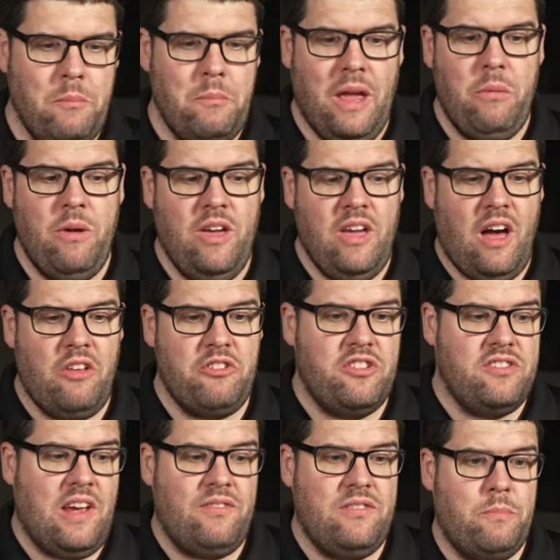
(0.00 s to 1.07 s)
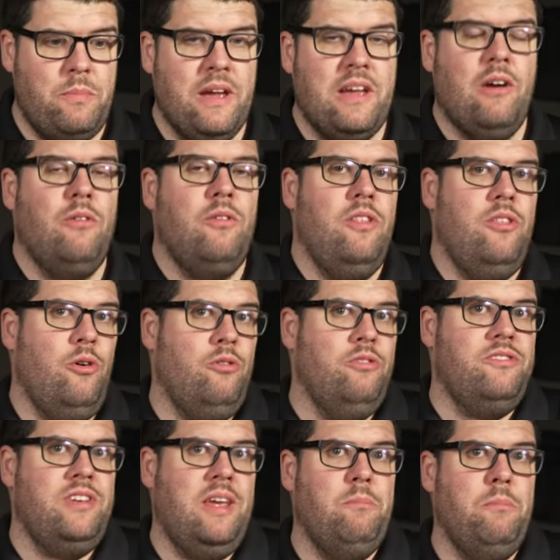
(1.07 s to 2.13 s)
Maybe I'll just have to pick out those
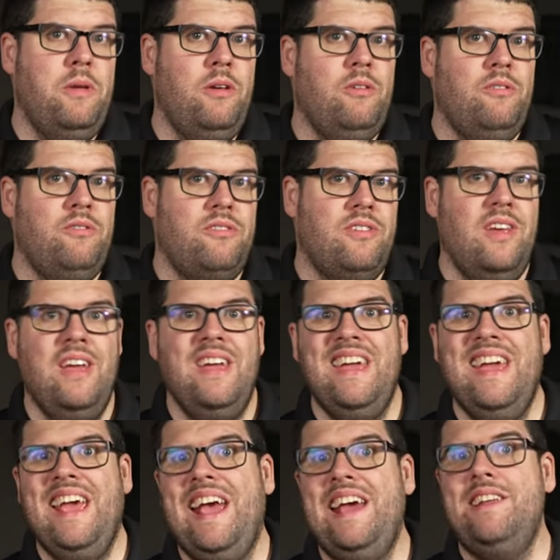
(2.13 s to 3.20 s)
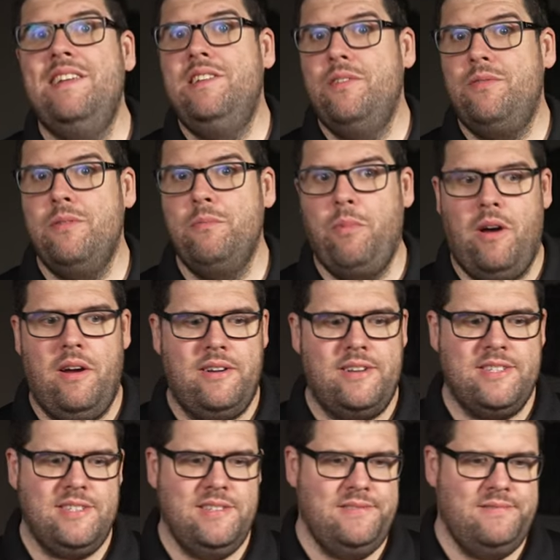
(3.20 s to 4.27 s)
same meals in a different
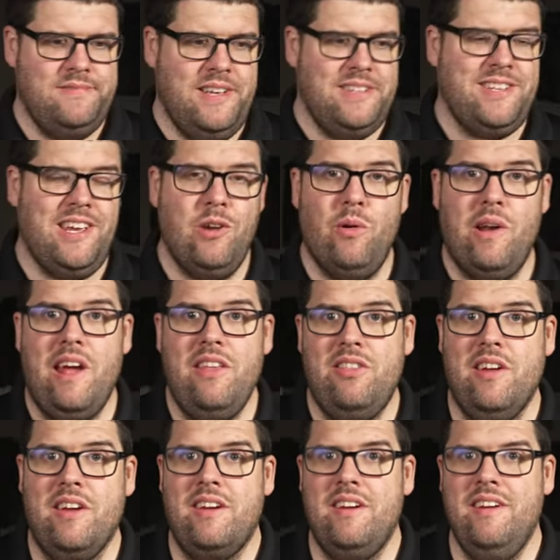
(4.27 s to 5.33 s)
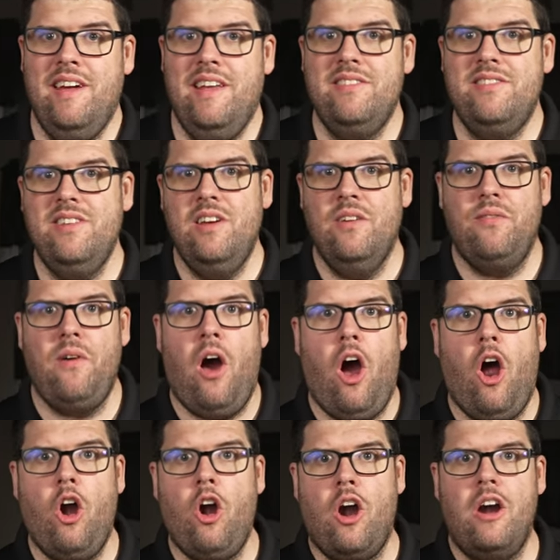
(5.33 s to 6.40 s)
box and tell you what I think and see if
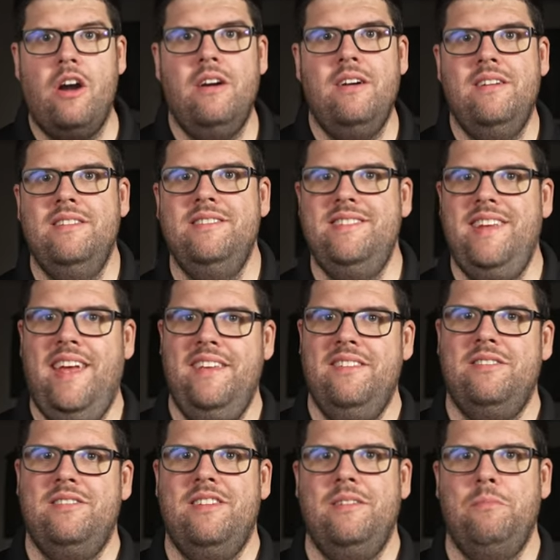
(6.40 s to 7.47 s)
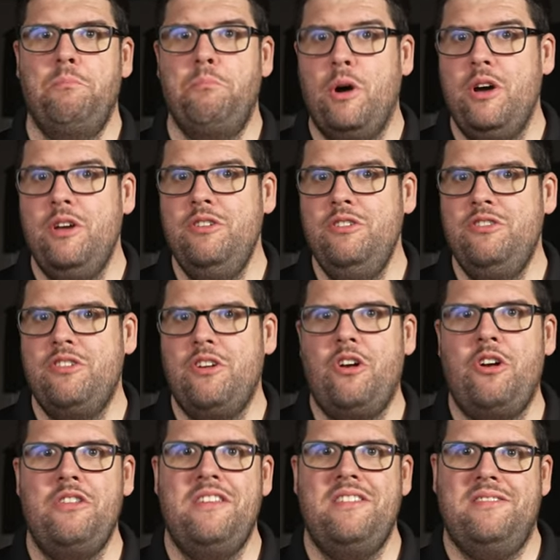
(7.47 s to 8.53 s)
our taste buds
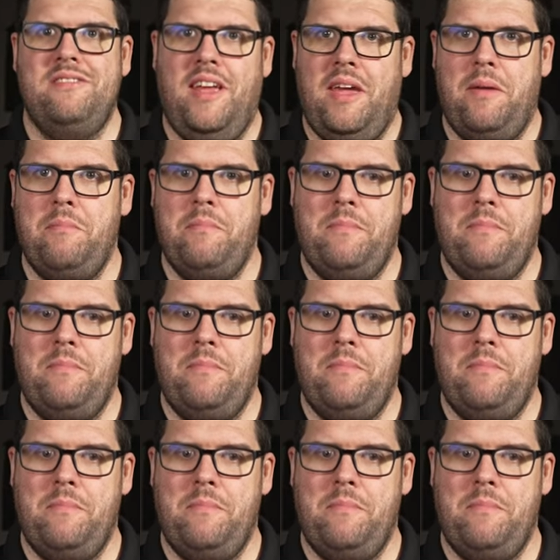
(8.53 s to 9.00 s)
are the same.